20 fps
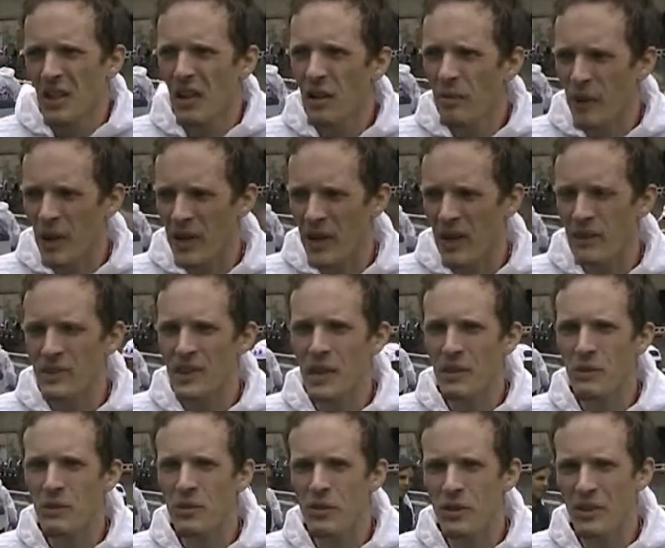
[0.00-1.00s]
But I was
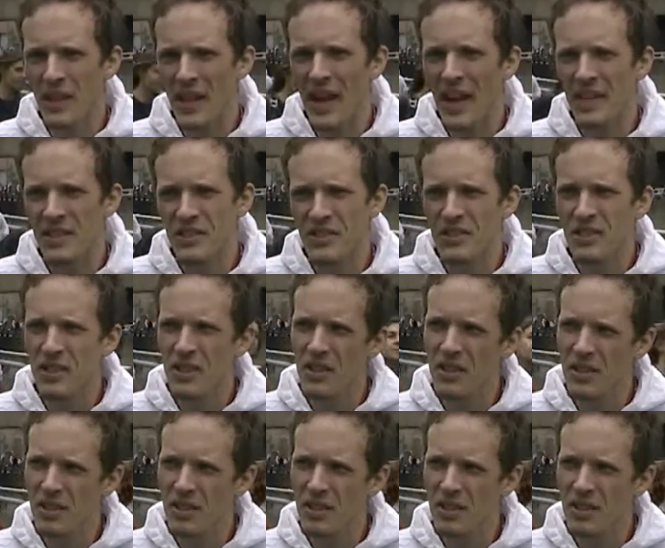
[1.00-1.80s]
able to do the last